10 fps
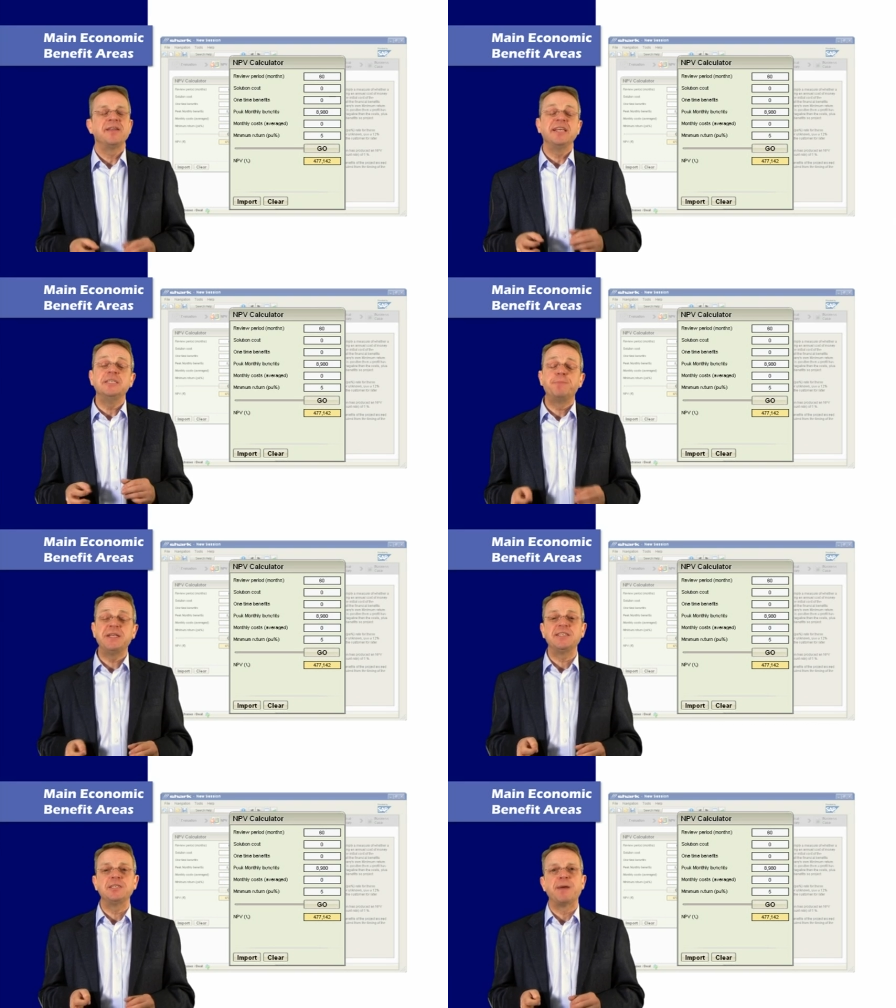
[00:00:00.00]
these
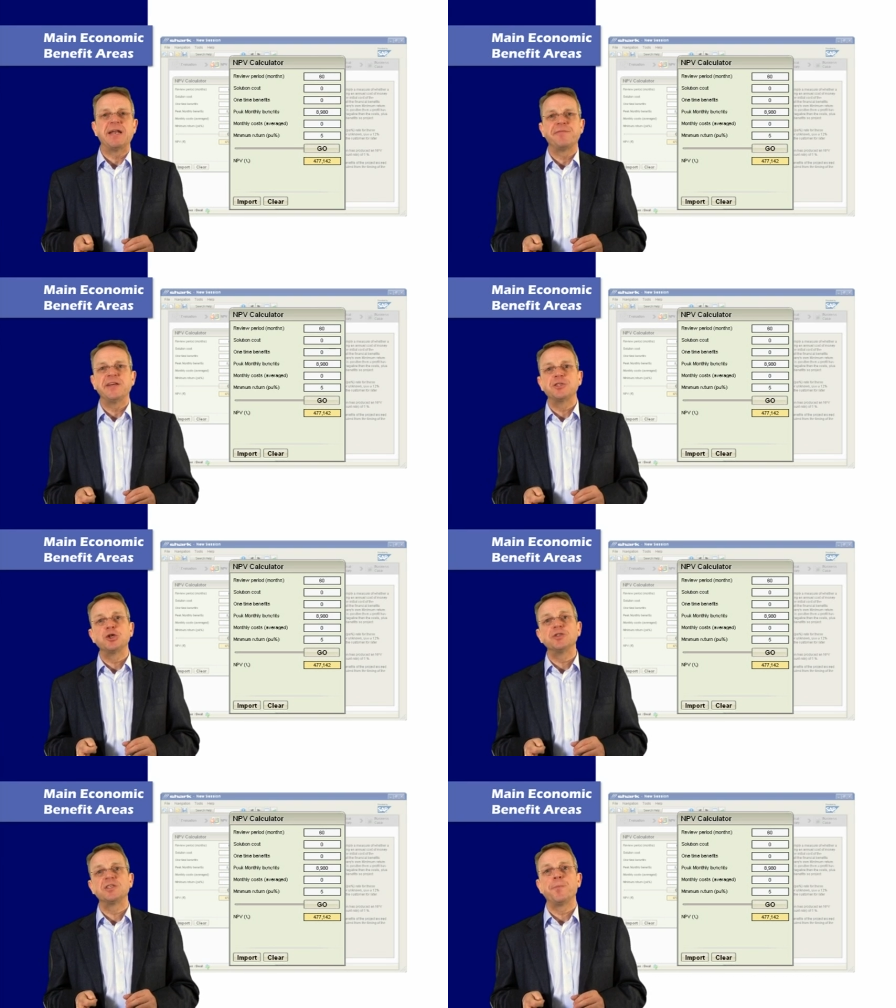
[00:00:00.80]
business benefits
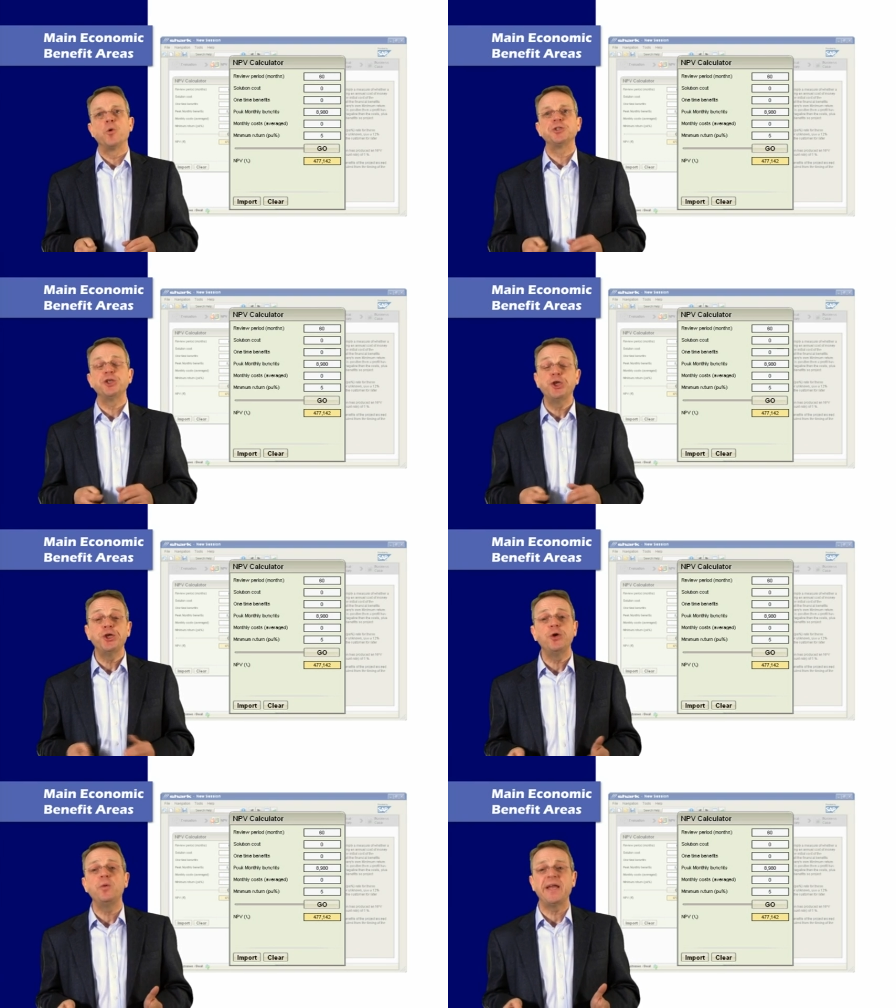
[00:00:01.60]
could support a new